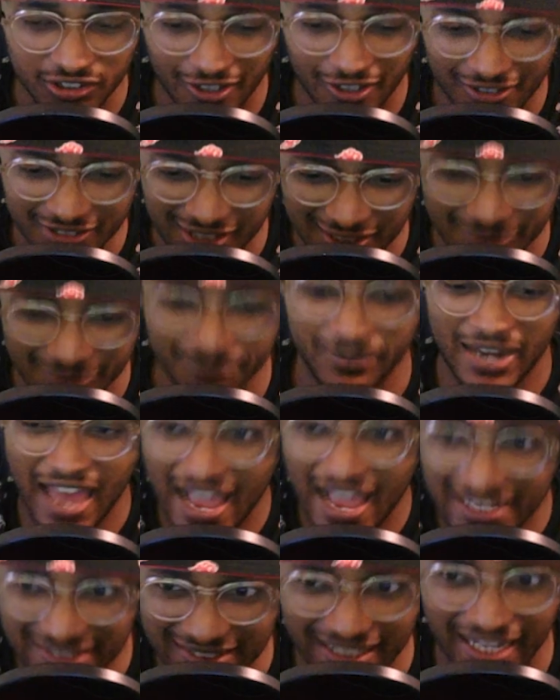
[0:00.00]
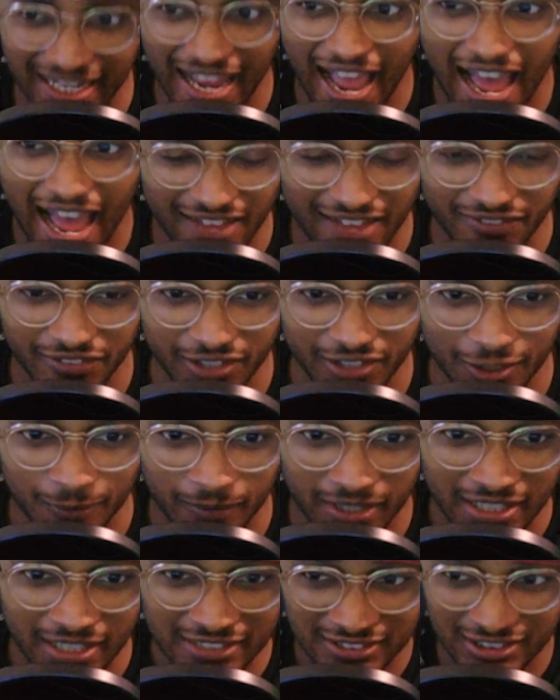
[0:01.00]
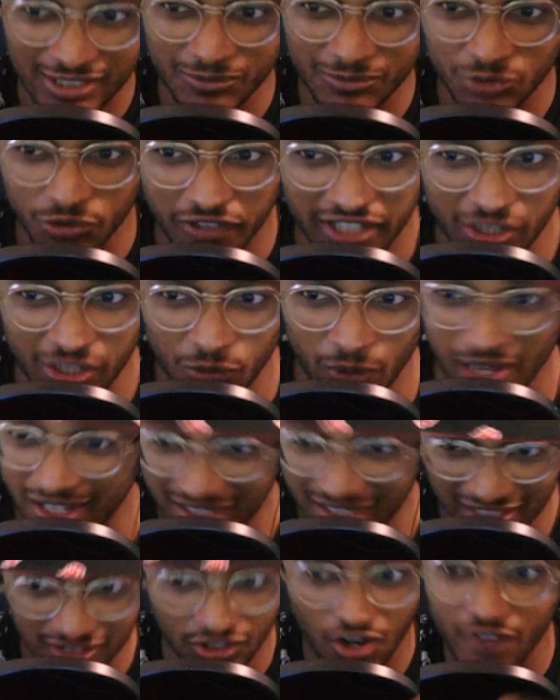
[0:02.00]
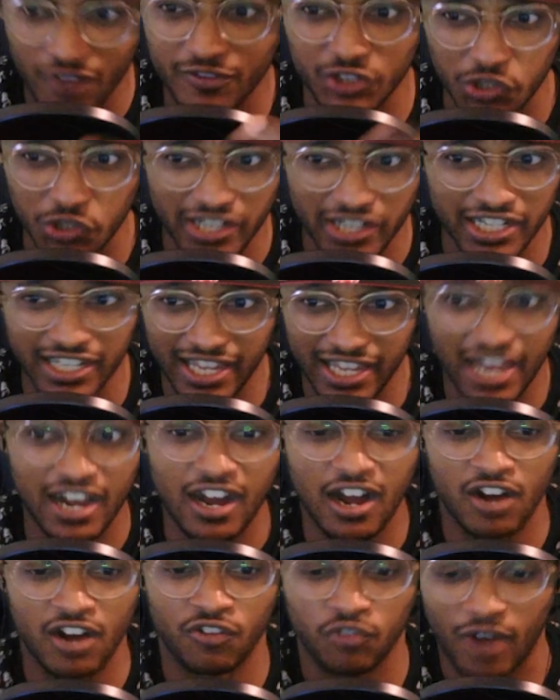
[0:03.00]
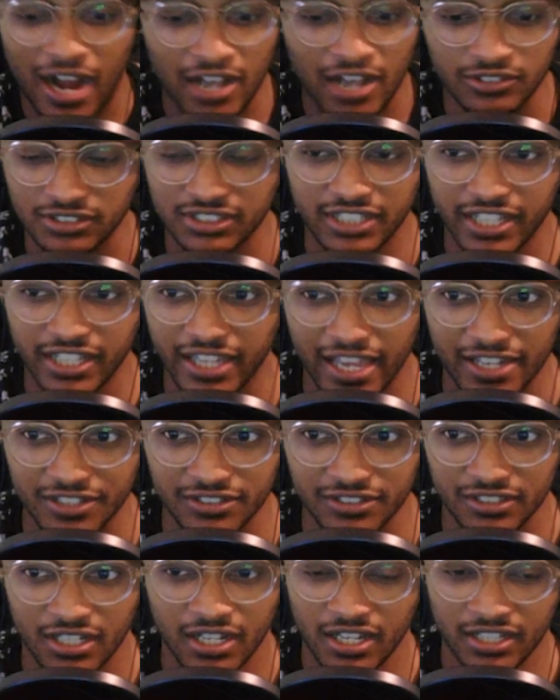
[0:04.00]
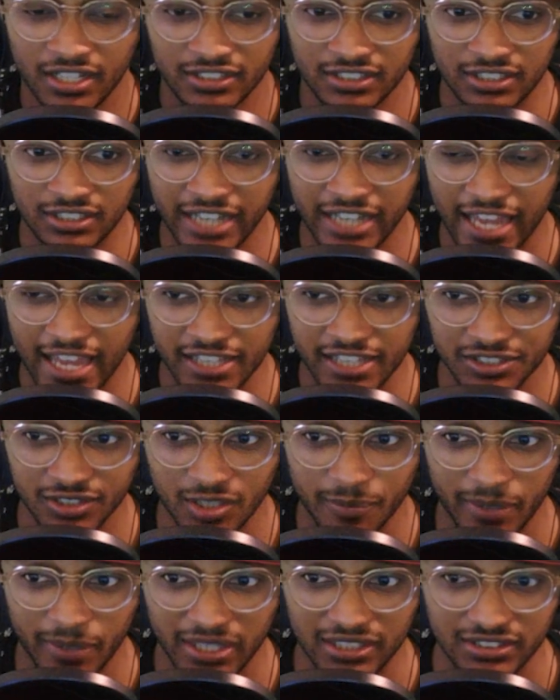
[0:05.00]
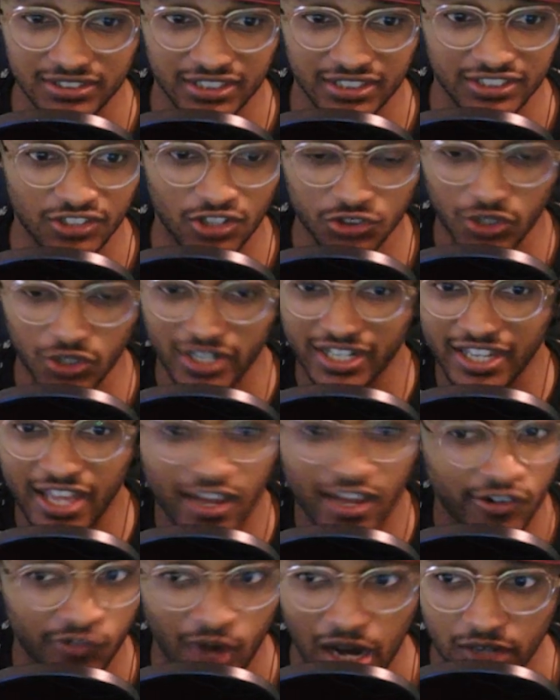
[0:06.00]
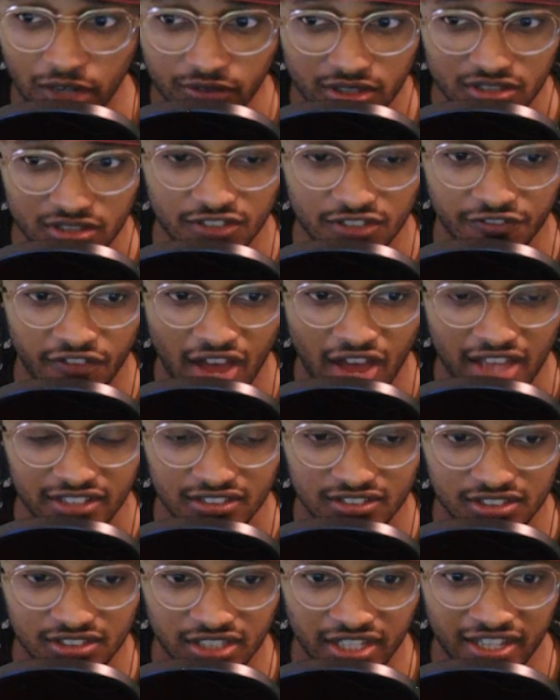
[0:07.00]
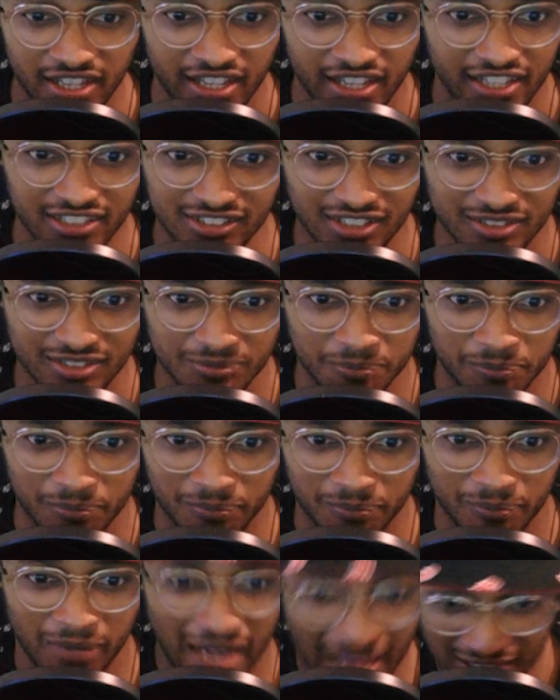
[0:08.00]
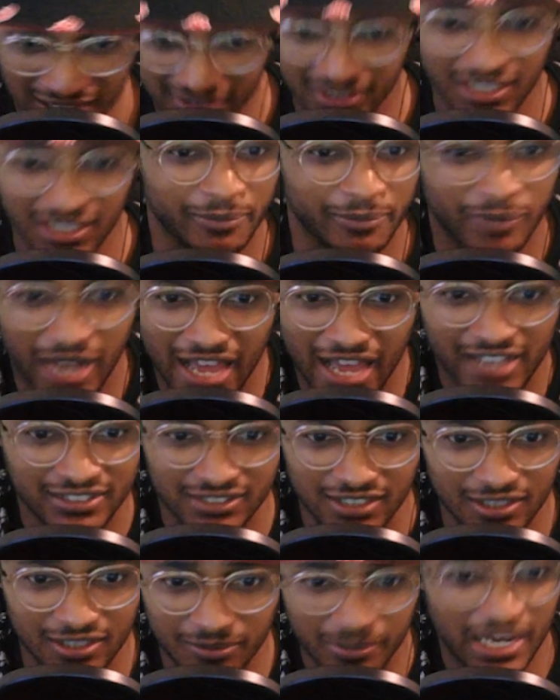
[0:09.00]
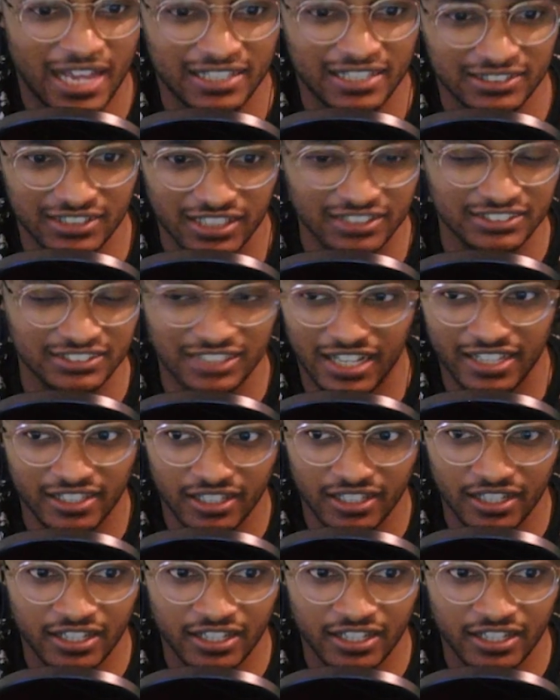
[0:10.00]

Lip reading: on just blasting at them seems really weird. He's not even trying to get around the negation ability, not trying to get around this defense. He's just blasting and blasting and blasting, and it's like,